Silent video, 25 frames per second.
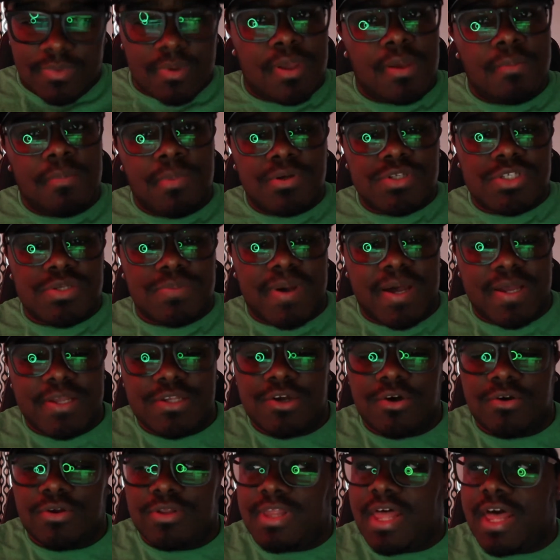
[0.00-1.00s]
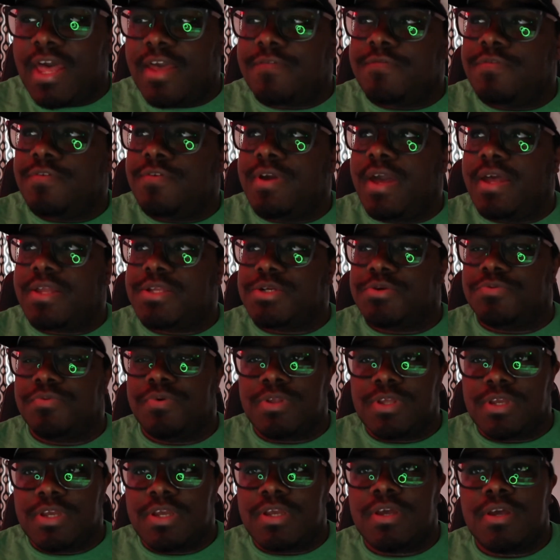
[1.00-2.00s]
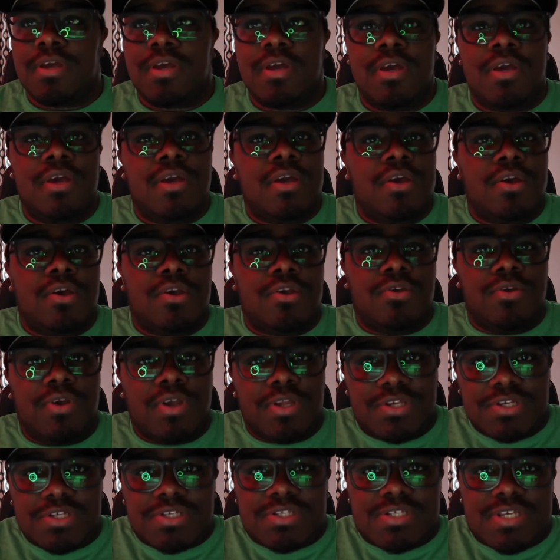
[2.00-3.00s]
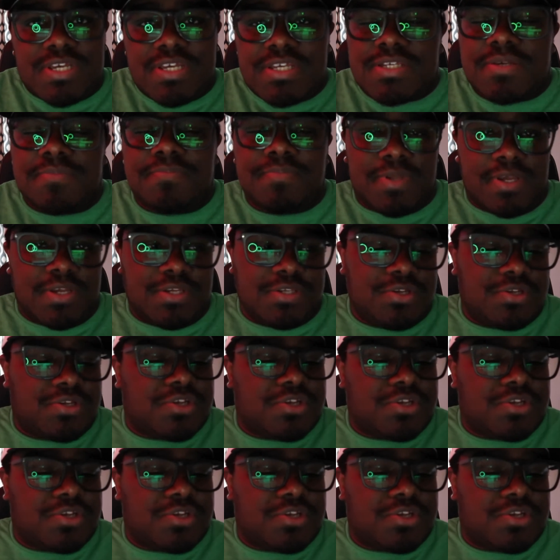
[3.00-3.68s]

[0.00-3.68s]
in most of my adult life, you get to see some things,